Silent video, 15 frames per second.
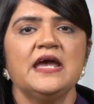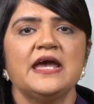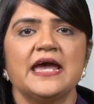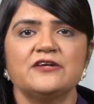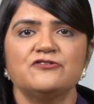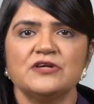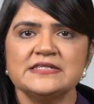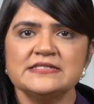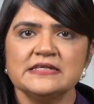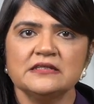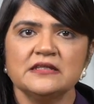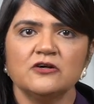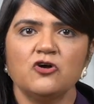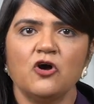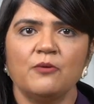addressing
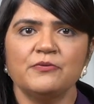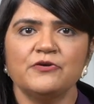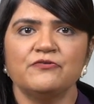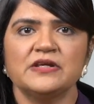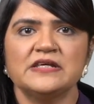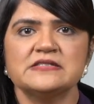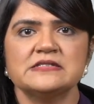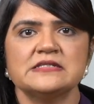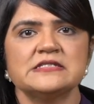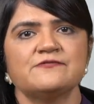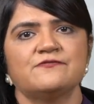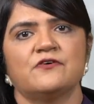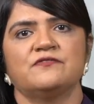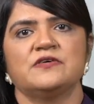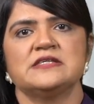the common reasons
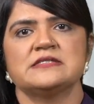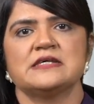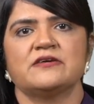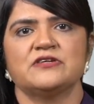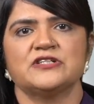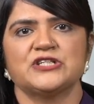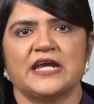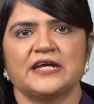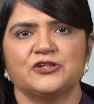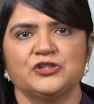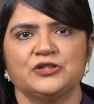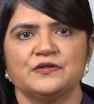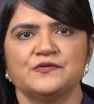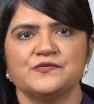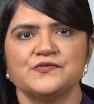for visa
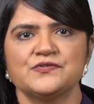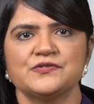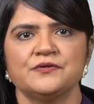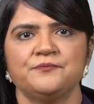rejections.